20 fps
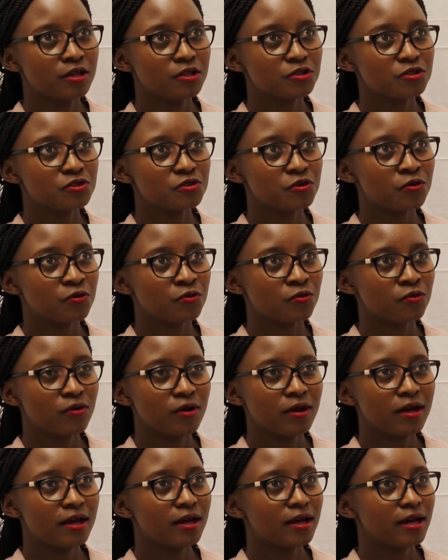So
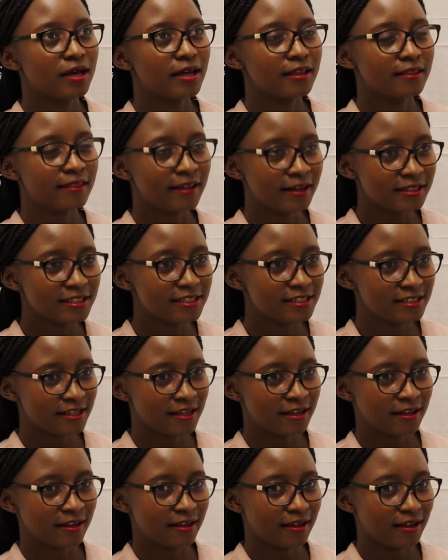that
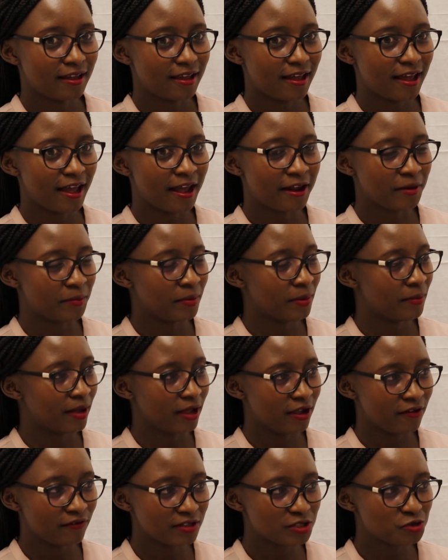year, I remember
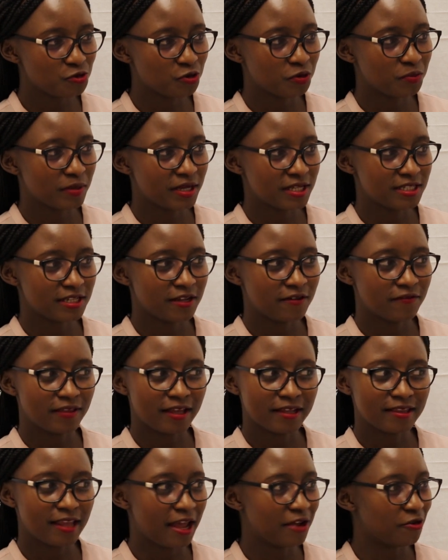I even told myself
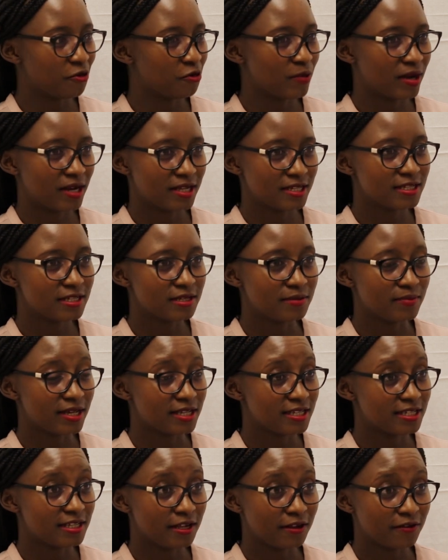that I don't want to see
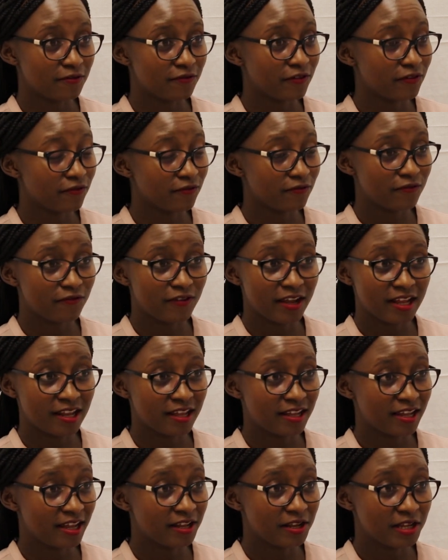myself
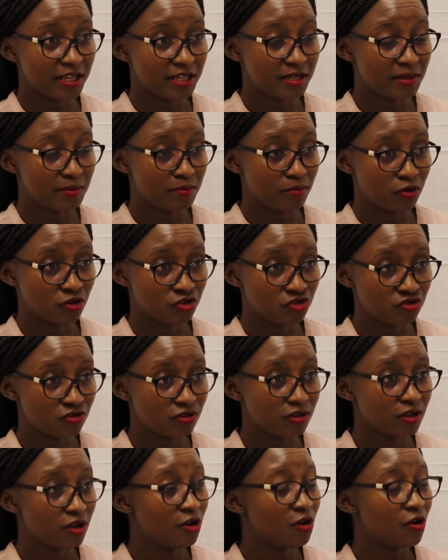failing any
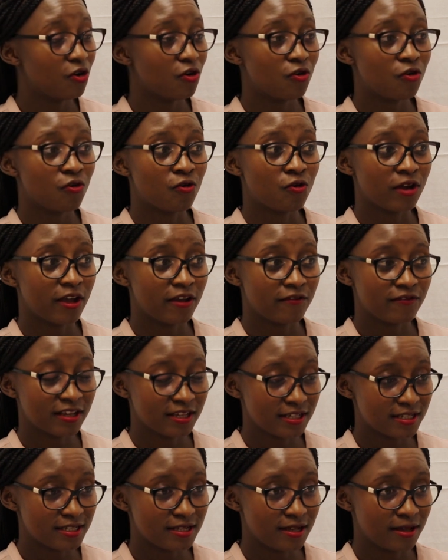module or
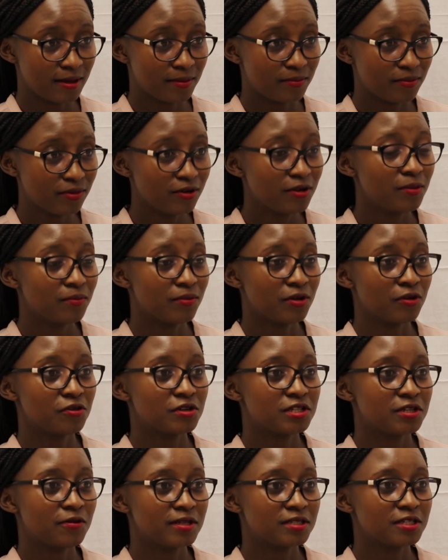having a sub
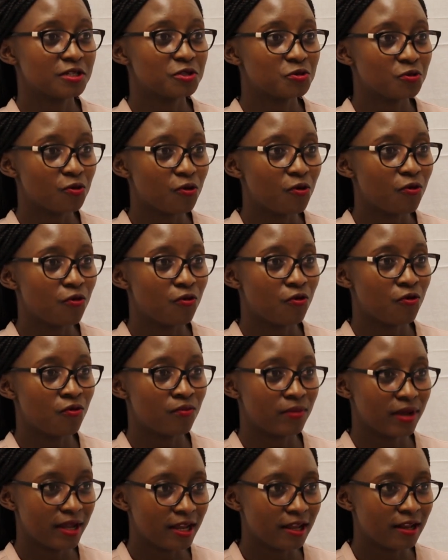because I wanted to go
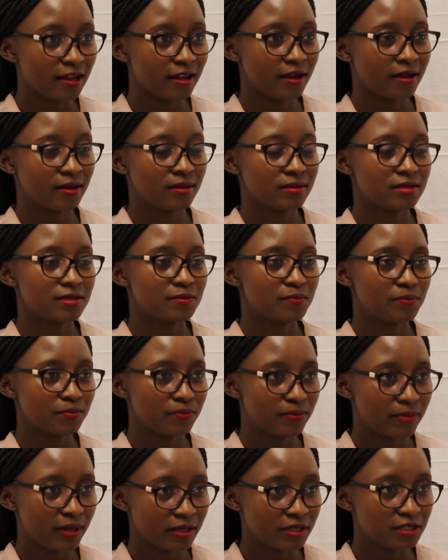home earlier and
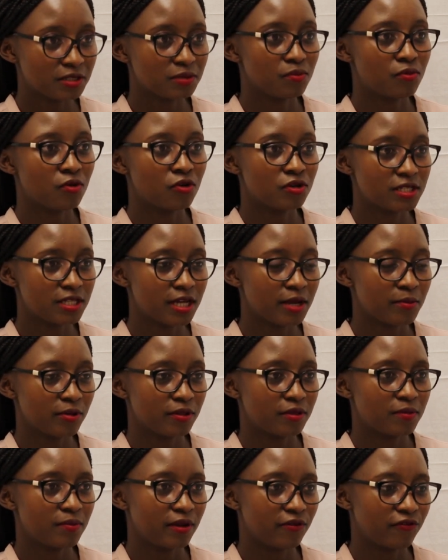spend more time
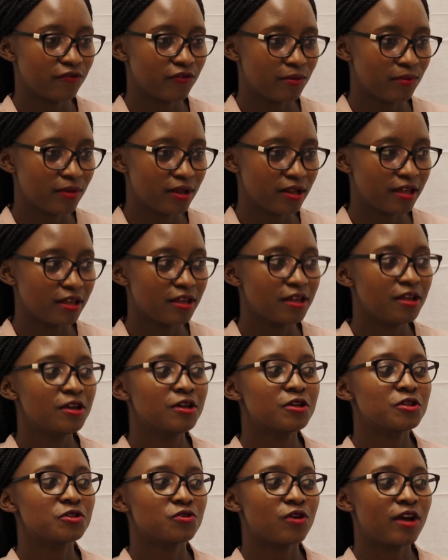with my family.
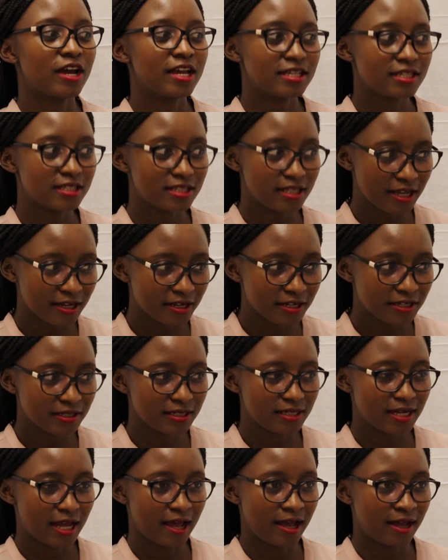So I
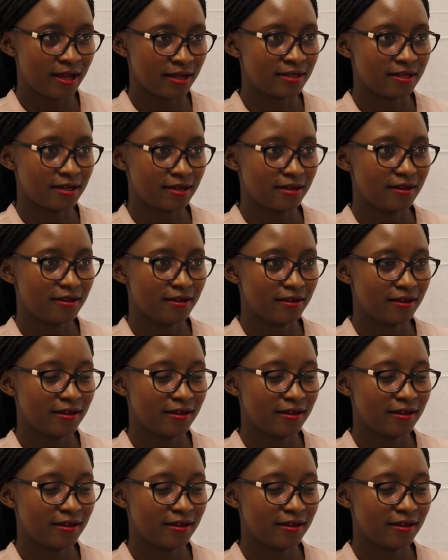studied harder